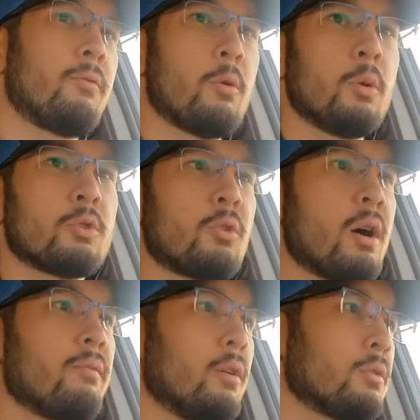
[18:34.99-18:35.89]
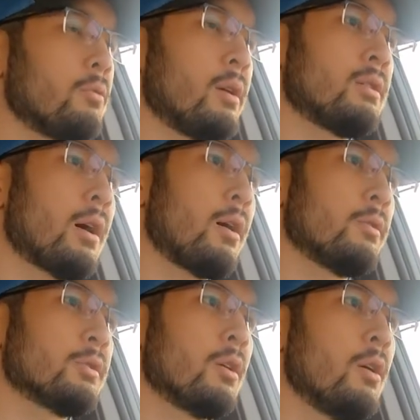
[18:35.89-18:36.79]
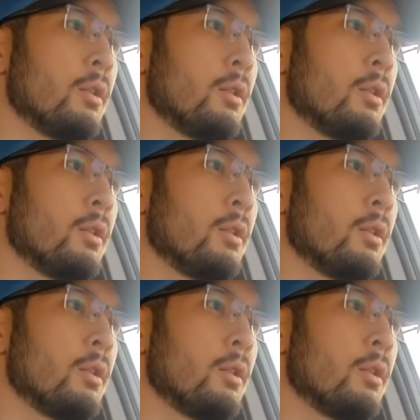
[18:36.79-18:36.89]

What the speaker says: Four-wheel drive, all-terrain tires,